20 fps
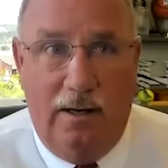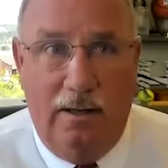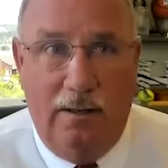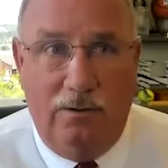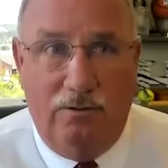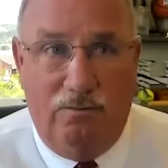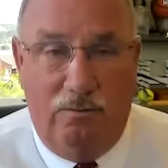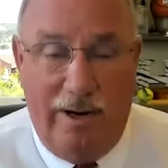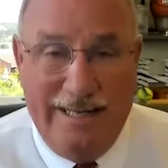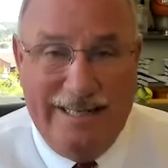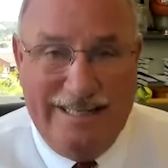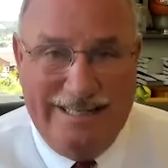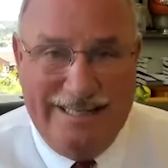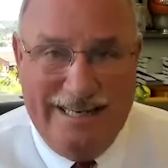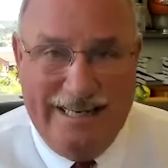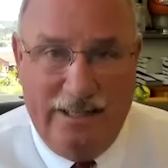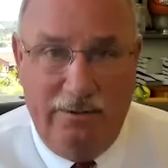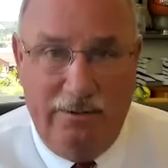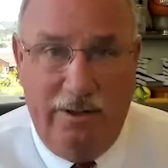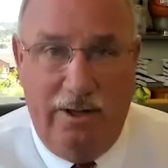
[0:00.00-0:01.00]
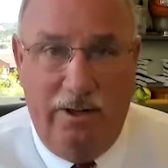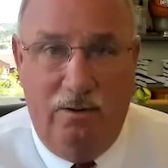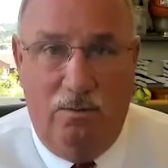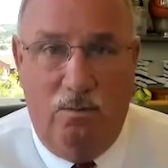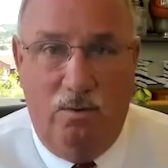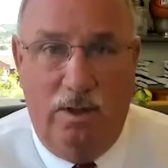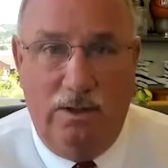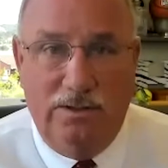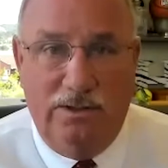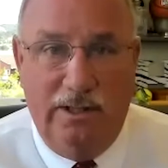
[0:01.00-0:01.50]
criteria
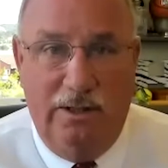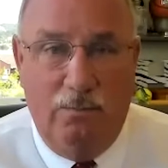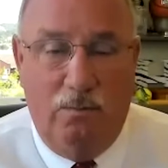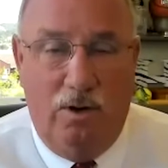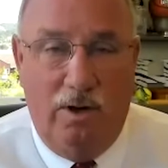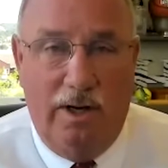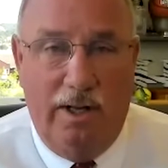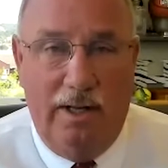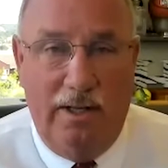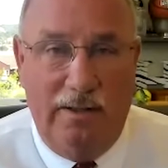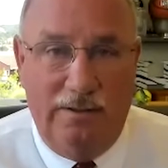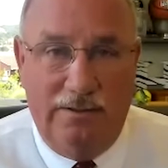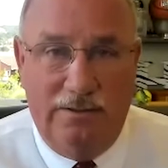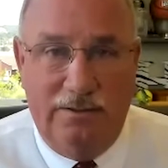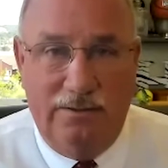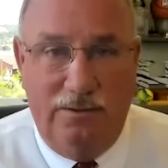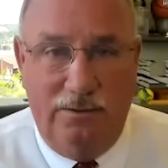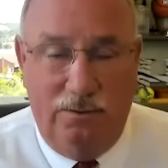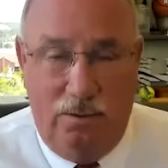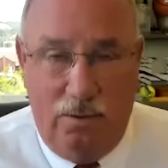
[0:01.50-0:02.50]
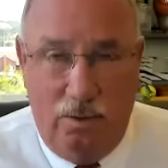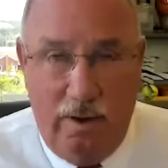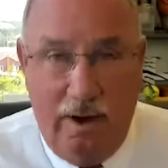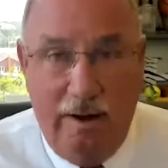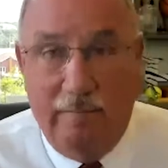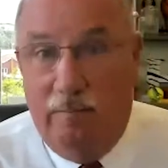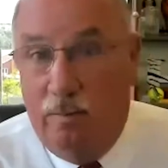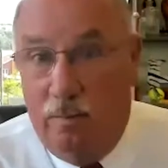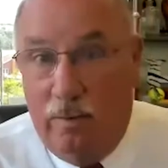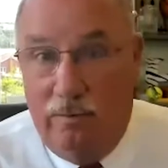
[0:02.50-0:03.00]
was they wanted us,
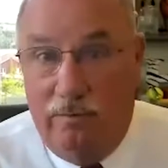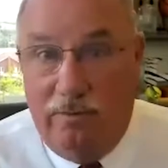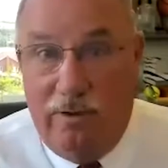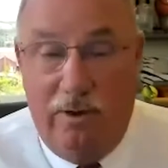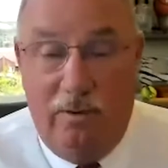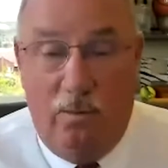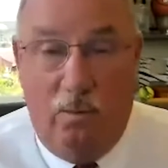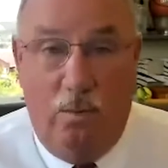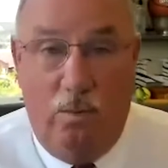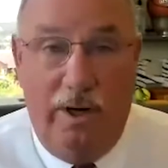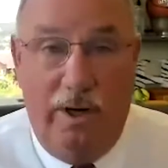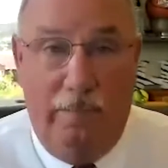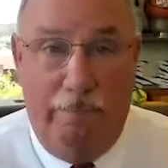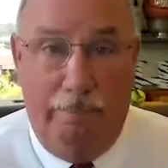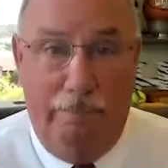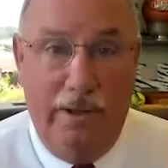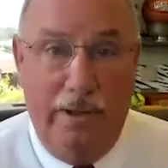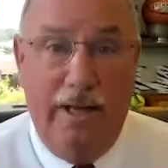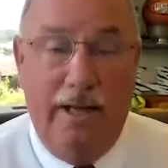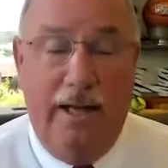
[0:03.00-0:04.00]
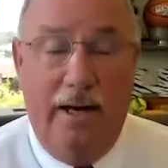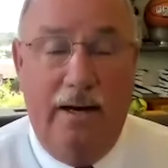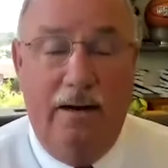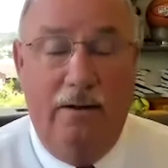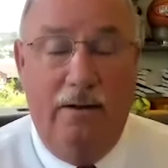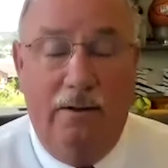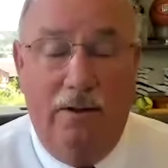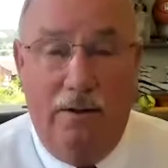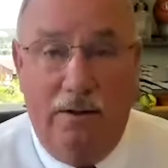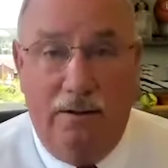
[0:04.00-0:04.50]
whoever was going to win the bid,
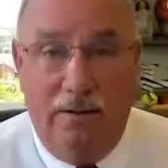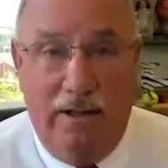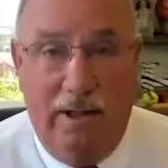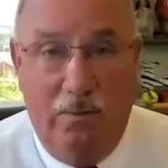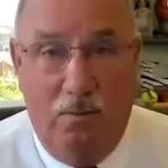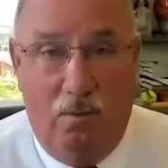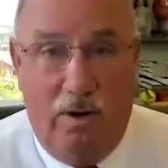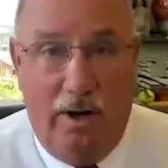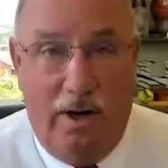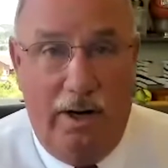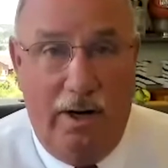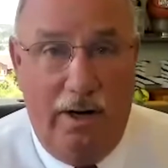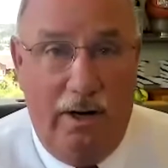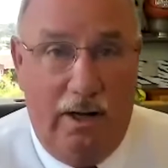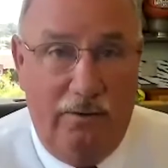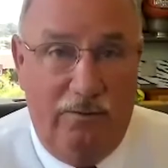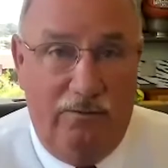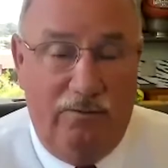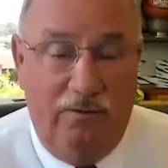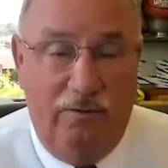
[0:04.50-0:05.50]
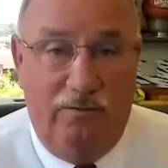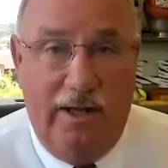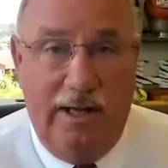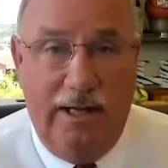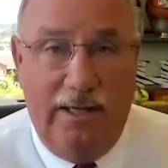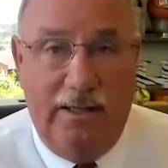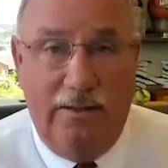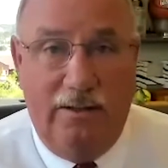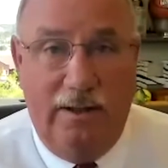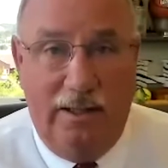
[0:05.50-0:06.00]
they wanted us to
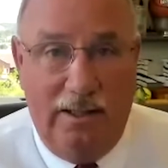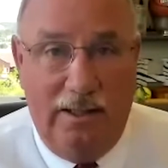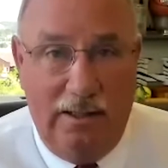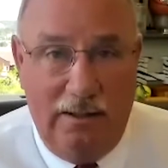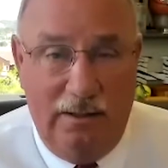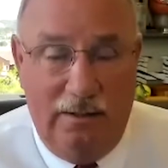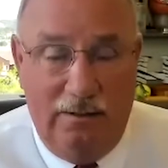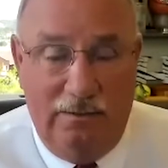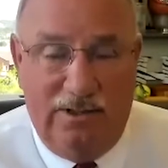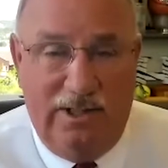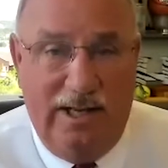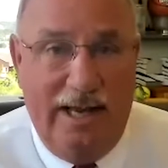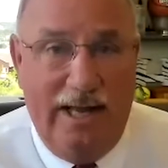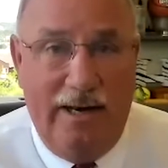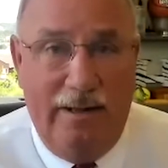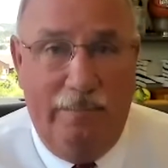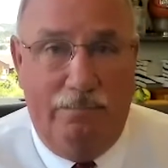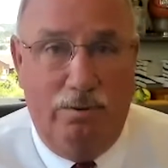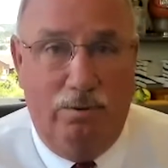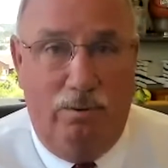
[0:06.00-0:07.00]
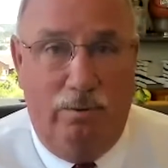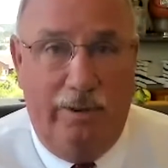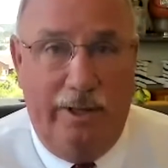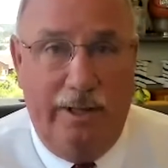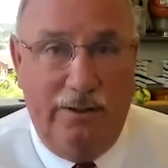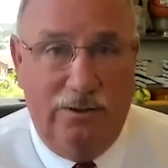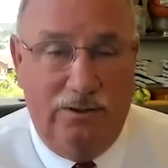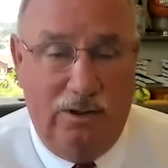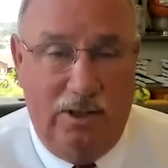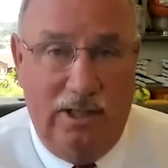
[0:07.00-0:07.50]
take the 10
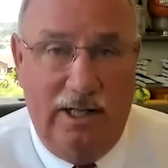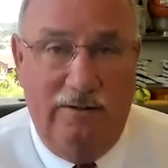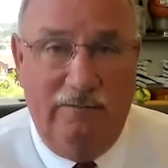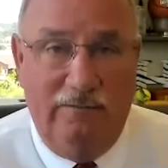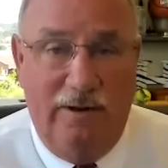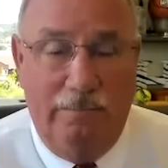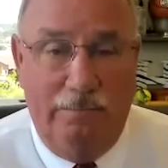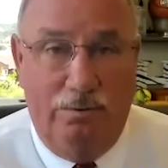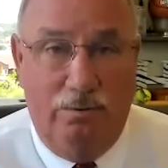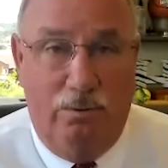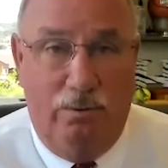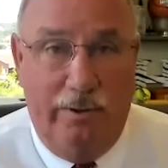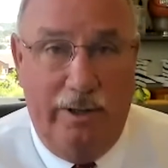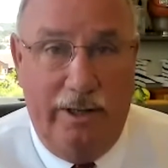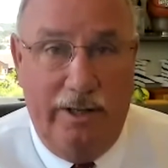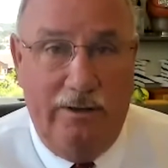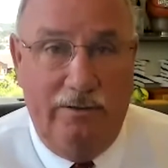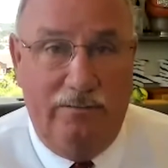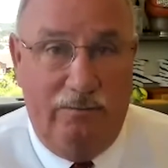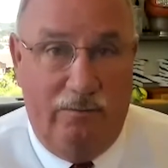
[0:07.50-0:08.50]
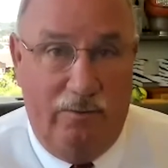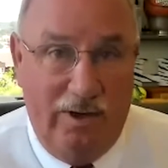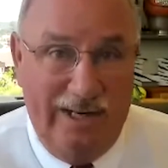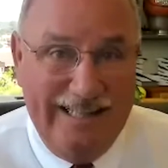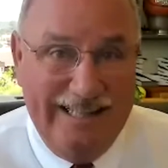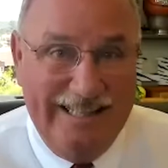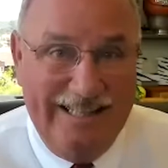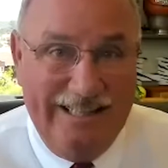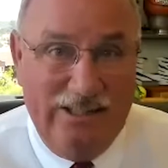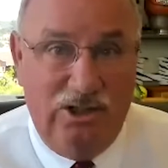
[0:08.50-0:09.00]
employees, 11 employees for at
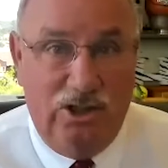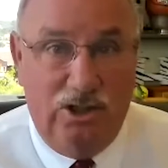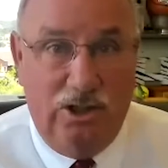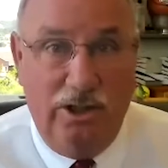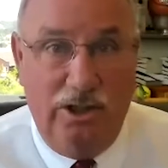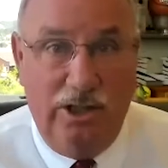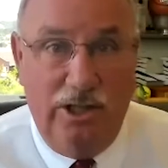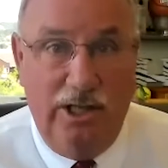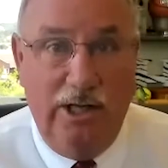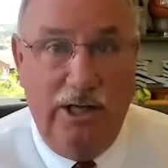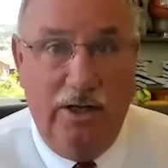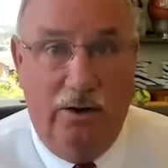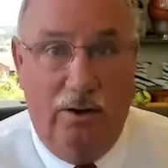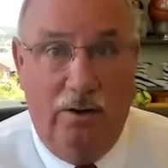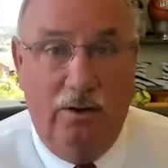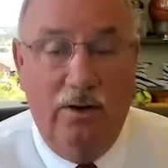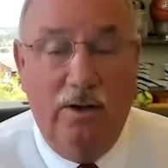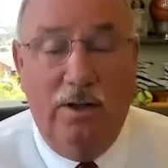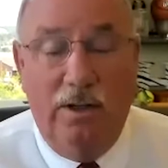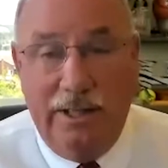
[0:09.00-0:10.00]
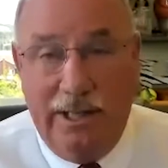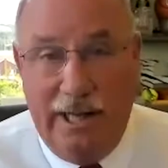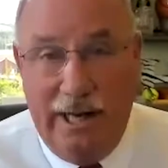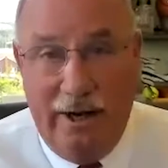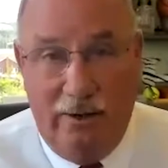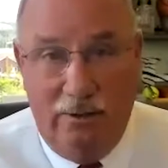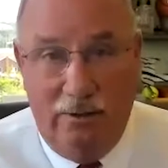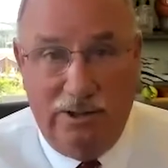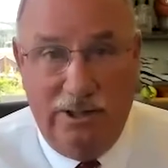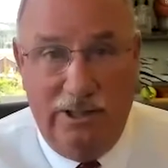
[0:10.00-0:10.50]
least a year,
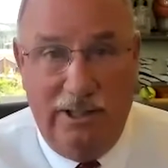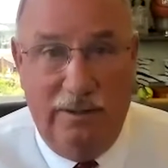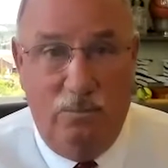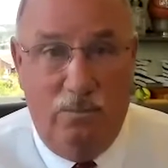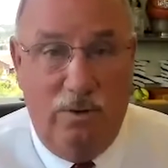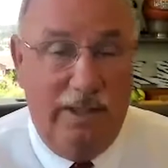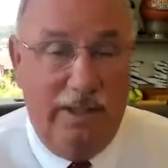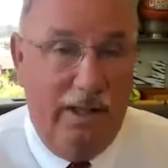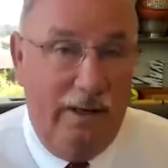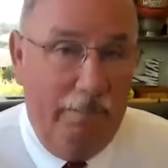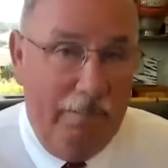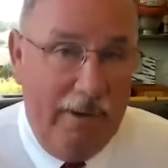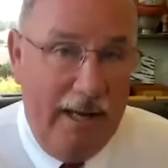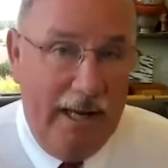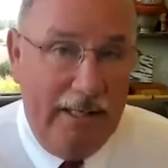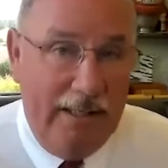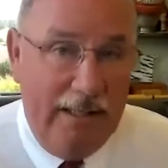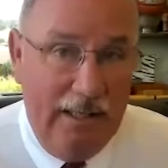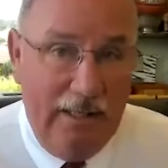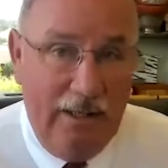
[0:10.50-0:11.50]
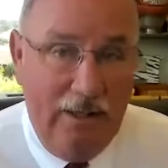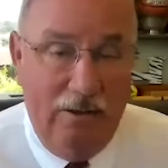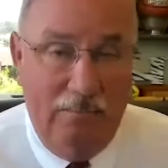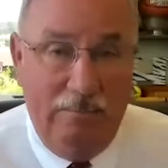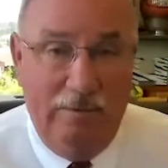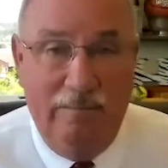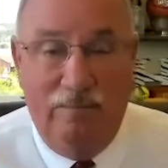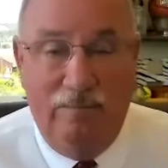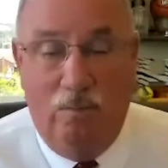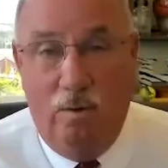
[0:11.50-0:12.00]
guaranteeing what they made the year
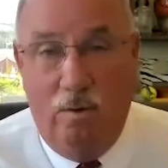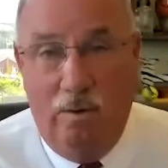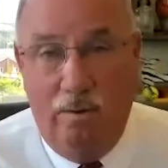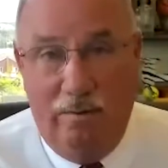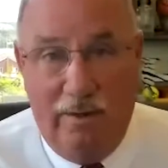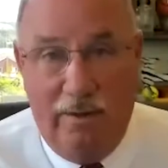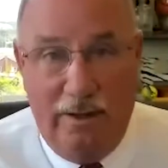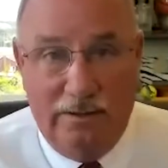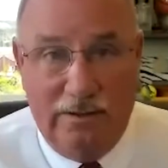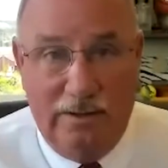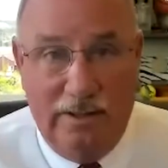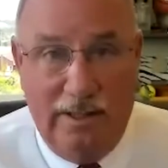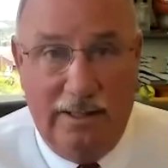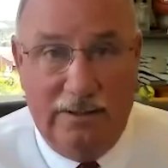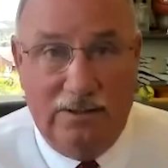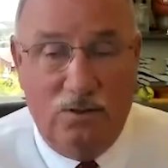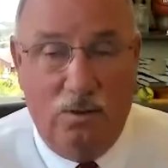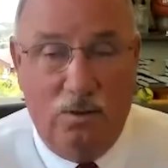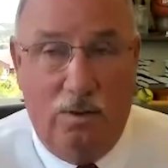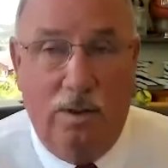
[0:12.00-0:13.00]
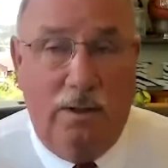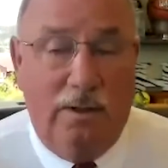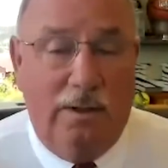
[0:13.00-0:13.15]
before and things of that sort.